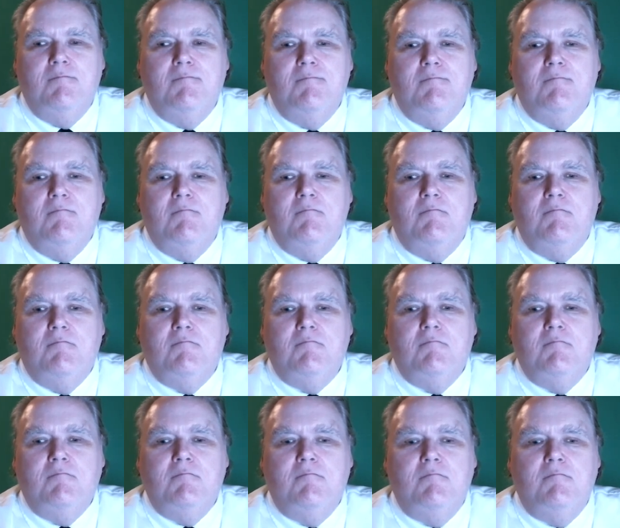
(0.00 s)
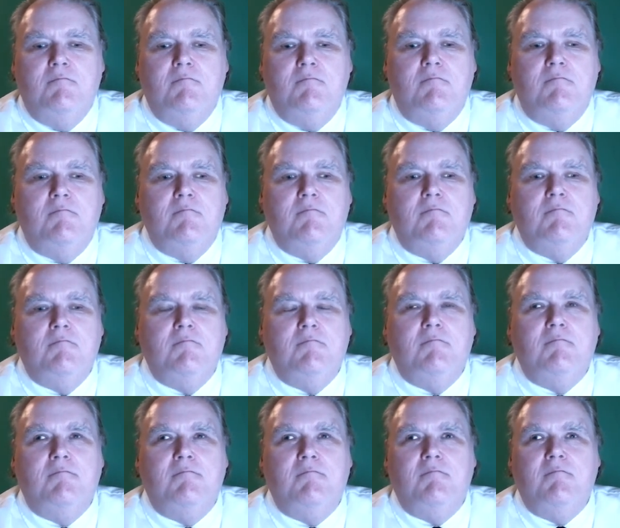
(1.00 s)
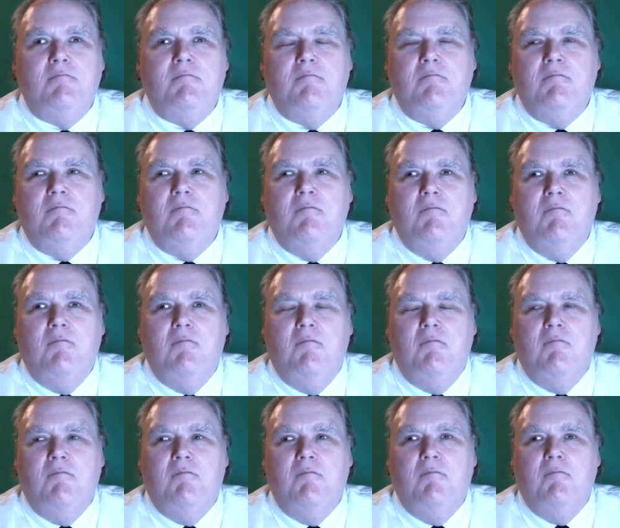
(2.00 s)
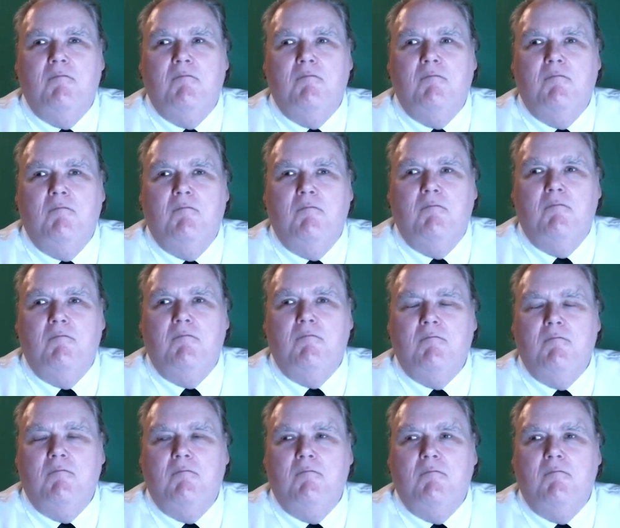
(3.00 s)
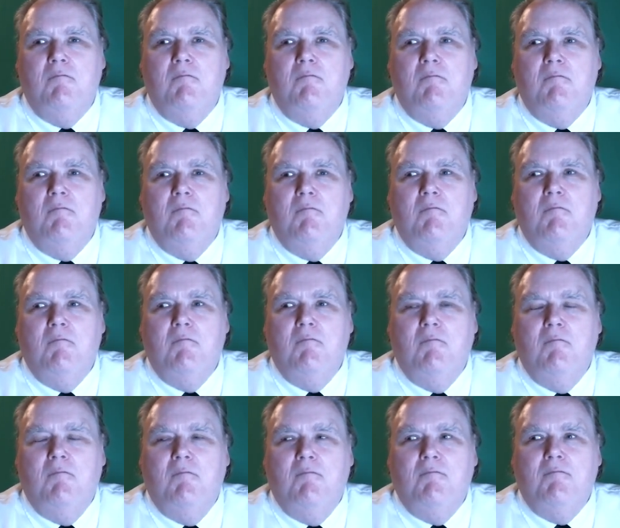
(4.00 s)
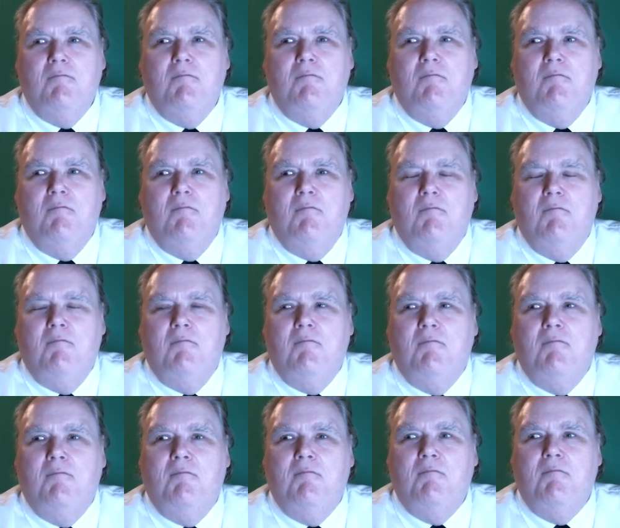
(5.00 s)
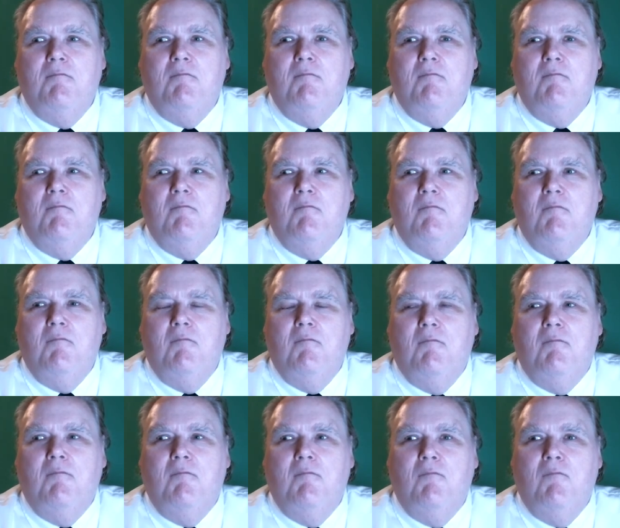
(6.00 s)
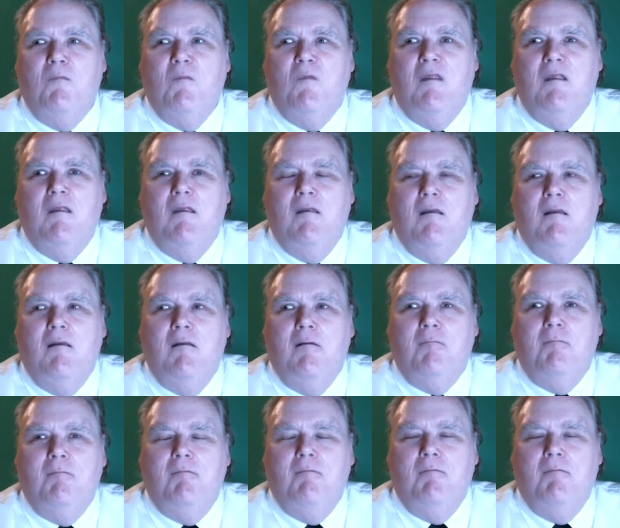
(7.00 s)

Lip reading: (not speaking)